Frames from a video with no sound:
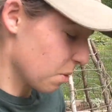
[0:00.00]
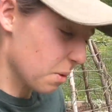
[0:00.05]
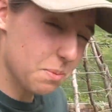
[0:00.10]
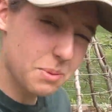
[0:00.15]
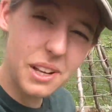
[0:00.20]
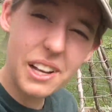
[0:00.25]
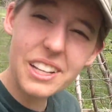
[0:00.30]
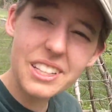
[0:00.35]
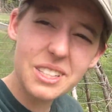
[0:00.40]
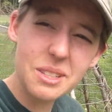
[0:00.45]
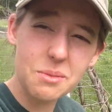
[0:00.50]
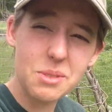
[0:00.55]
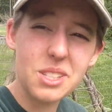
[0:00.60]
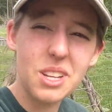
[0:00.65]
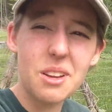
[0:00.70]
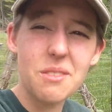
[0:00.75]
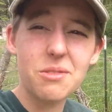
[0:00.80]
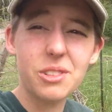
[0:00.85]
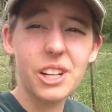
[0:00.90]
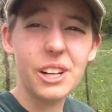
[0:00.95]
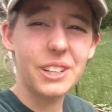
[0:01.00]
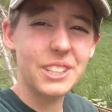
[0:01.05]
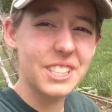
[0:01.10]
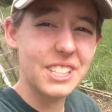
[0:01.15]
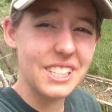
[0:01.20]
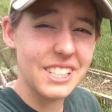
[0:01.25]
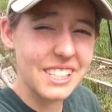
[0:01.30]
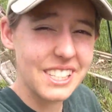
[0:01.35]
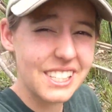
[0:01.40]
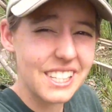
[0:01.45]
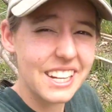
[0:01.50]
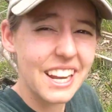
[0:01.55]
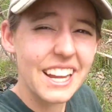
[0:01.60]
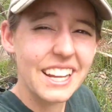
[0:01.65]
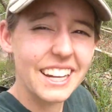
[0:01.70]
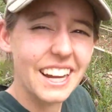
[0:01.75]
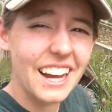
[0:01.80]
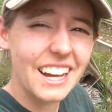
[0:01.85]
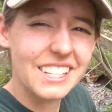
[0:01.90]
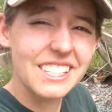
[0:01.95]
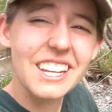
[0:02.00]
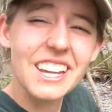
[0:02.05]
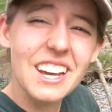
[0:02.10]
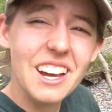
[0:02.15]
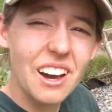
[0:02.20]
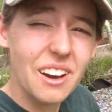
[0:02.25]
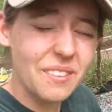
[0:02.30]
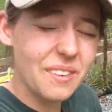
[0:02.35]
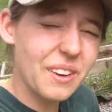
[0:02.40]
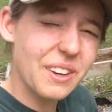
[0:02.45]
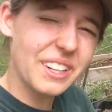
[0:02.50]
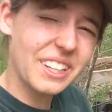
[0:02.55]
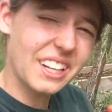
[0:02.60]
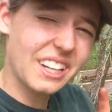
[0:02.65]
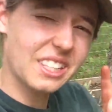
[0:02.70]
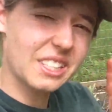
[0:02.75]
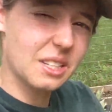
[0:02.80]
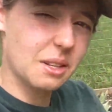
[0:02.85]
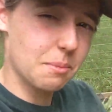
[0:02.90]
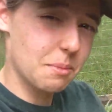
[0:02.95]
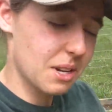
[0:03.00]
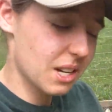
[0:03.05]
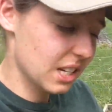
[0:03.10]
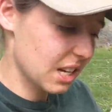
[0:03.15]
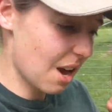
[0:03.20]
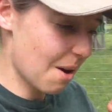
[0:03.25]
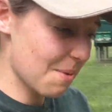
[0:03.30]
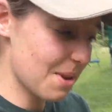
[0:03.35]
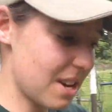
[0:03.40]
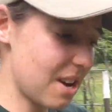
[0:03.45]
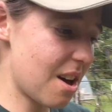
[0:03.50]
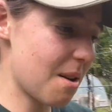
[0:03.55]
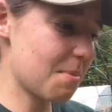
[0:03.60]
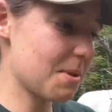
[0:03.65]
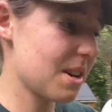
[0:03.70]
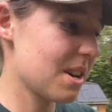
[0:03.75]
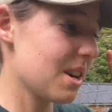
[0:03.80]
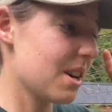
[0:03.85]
We're planting some sunflower seeds today, guys. I've already got some coming up.